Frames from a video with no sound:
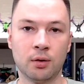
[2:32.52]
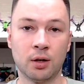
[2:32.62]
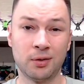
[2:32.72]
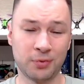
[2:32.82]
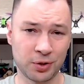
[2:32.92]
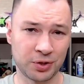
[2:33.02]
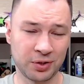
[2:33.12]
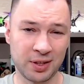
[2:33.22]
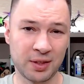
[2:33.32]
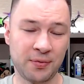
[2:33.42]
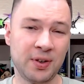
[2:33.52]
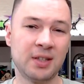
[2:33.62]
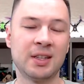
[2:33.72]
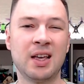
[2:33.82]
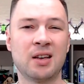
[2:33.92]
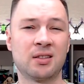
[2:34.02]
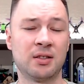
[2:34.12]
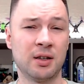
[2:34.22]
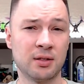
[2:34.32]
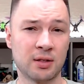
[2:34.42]
Unfortunately, the VTX
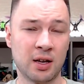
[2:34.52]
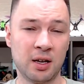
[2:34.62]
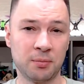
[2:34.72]
does come